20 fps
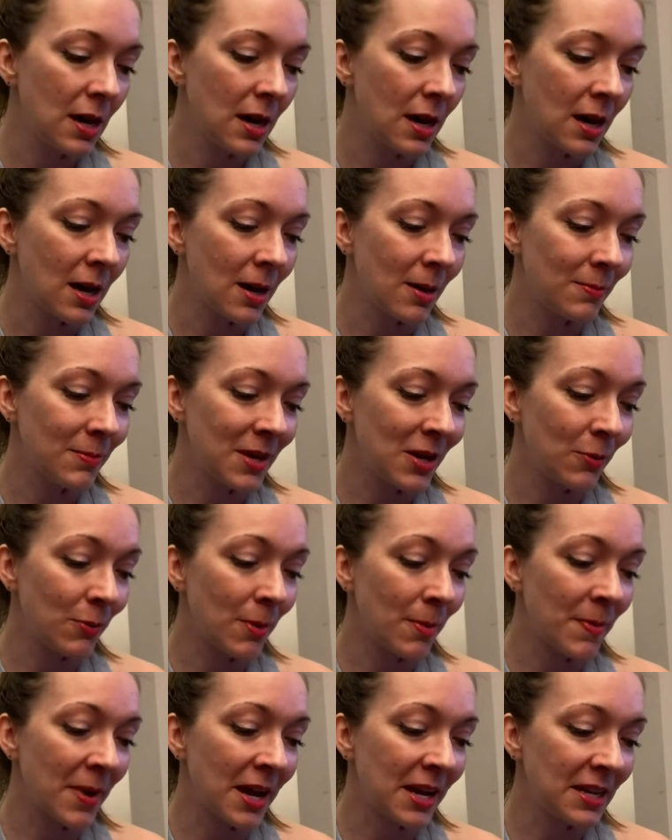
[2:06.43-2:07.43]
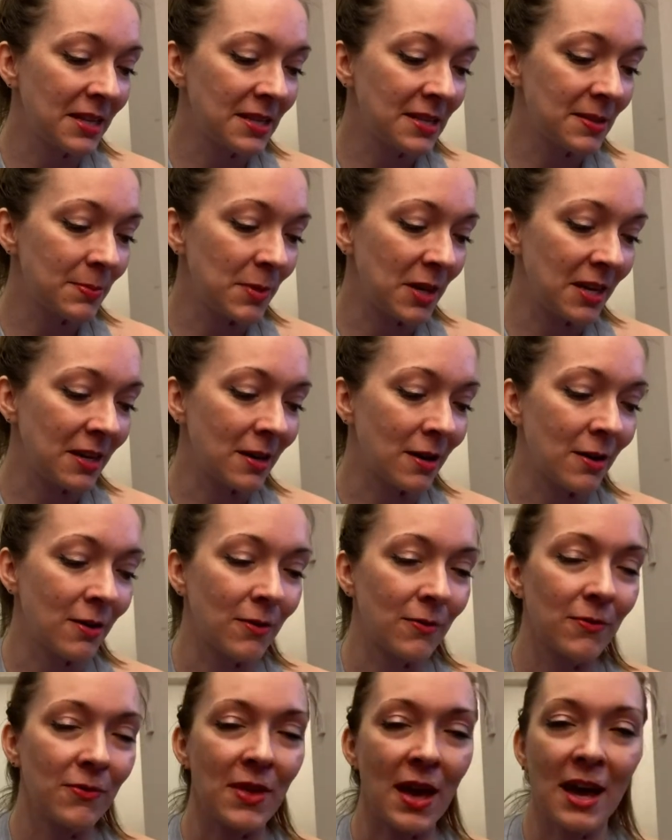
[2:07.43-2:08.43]
um, it reminds me
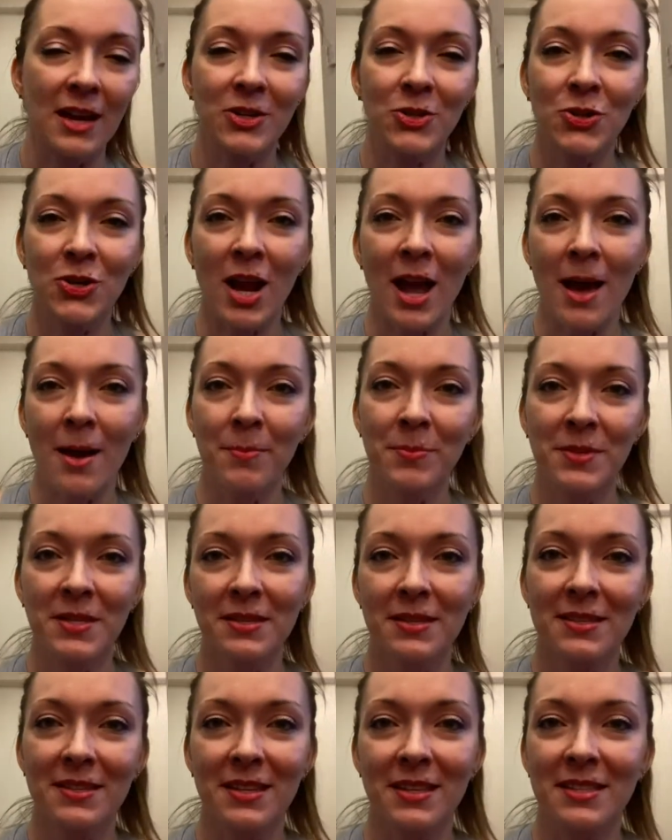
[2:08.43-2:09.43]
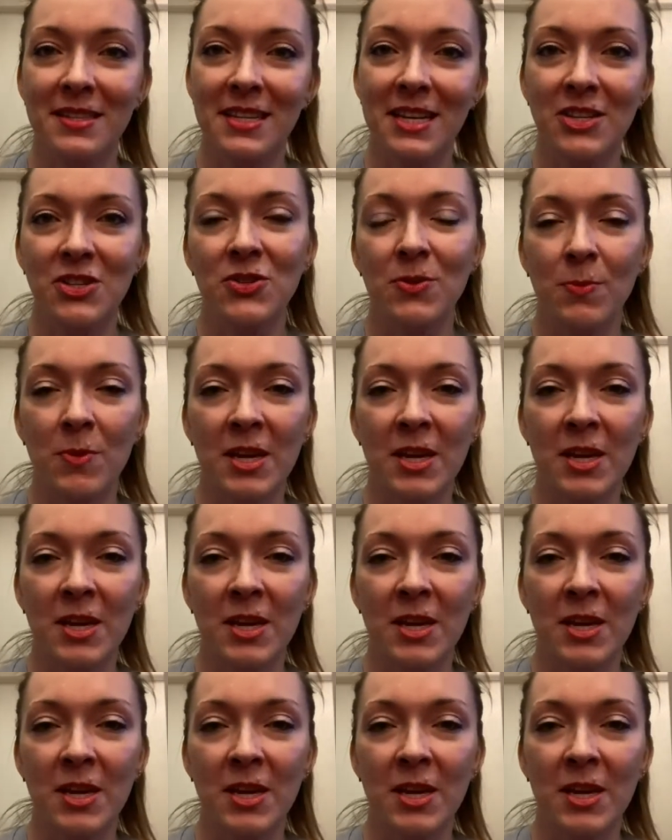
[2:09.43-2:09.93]
of that trapped sensation